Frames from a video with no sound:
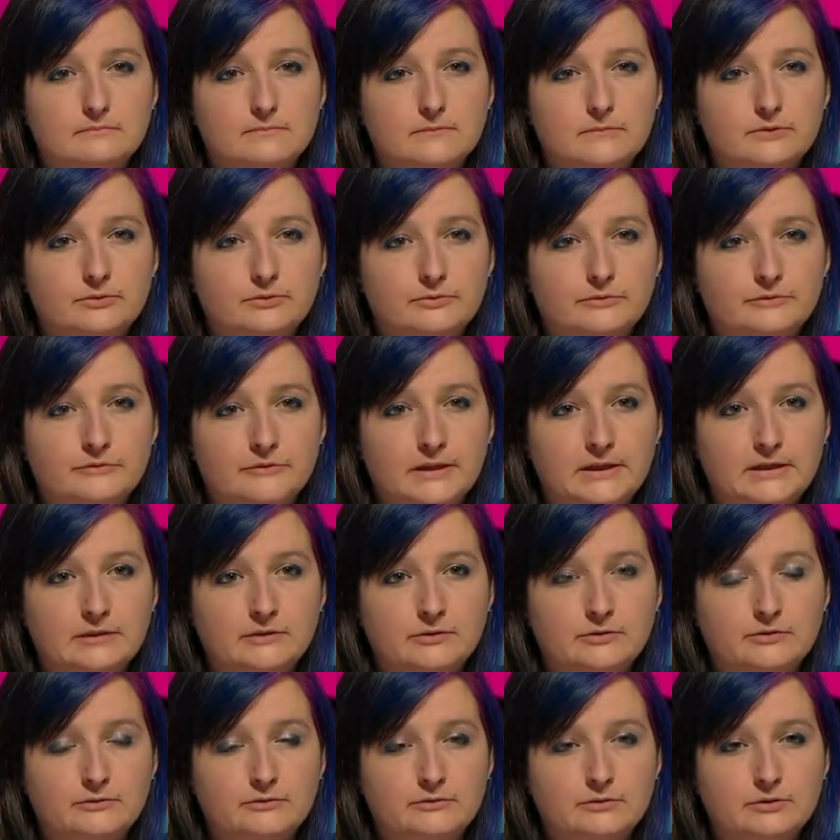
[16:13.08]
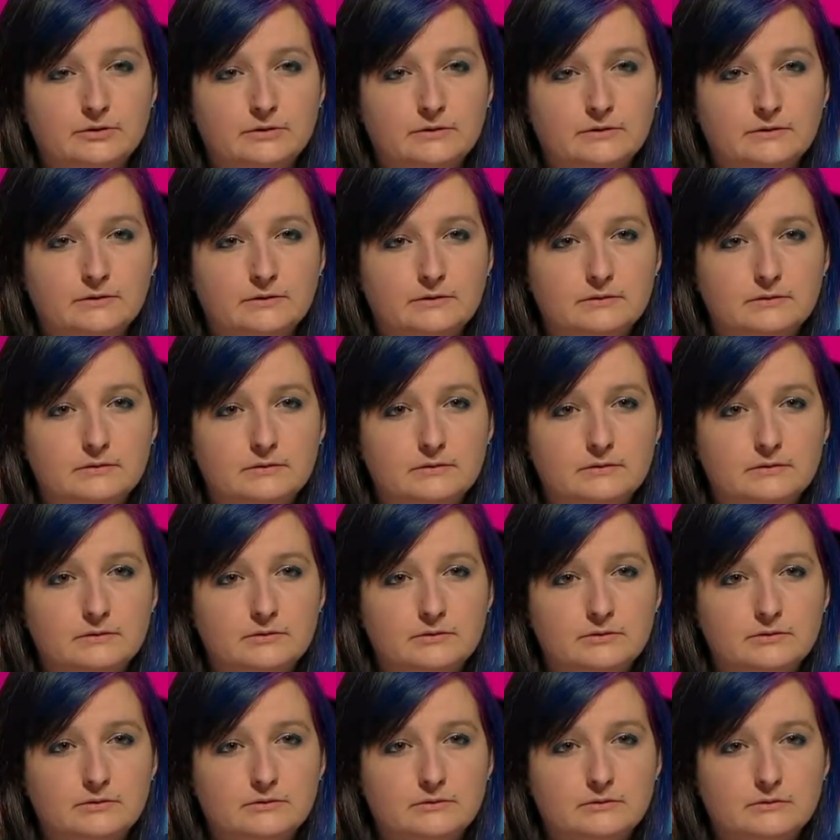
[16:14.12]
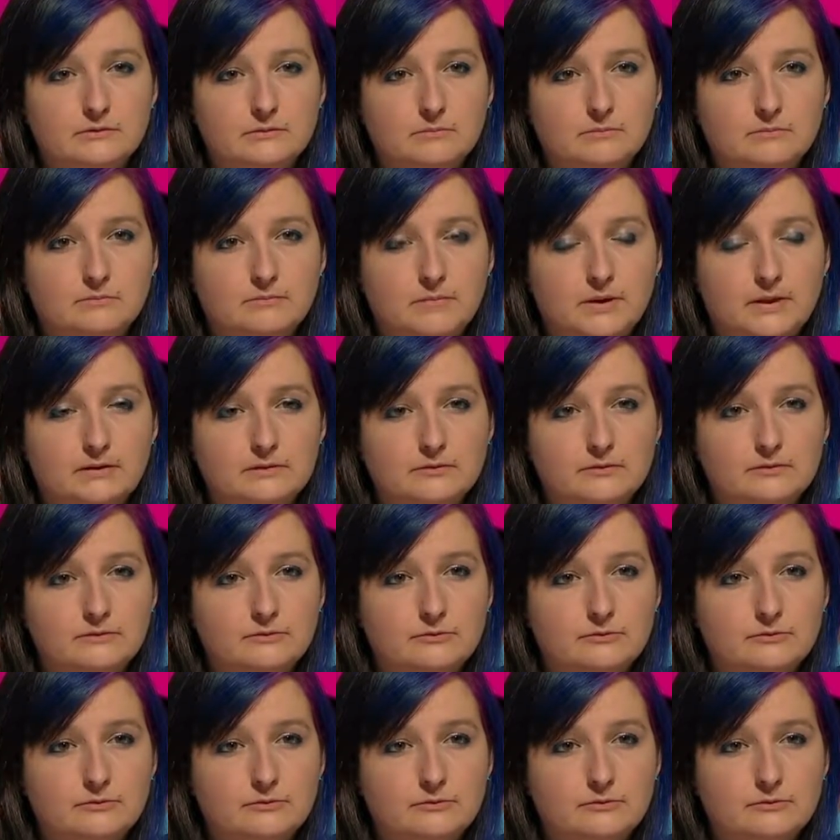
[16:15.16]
All valley countries. Parts of